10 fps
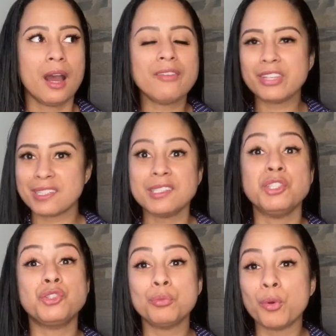
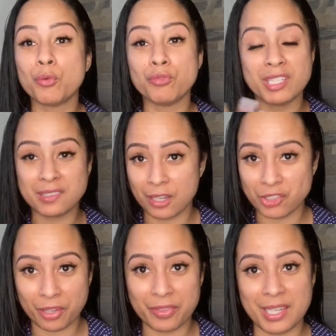Obviously, do more research
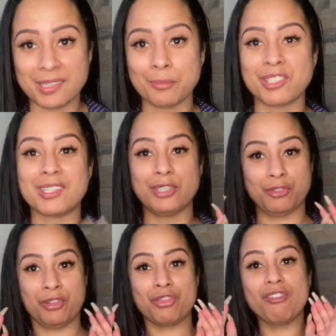on these. I'm just
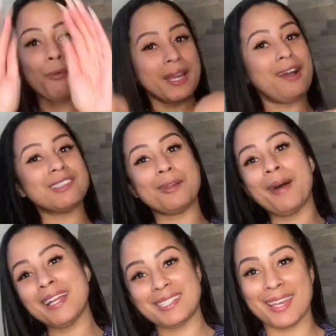literally throwing out some
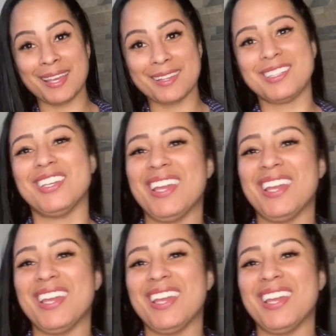ideas.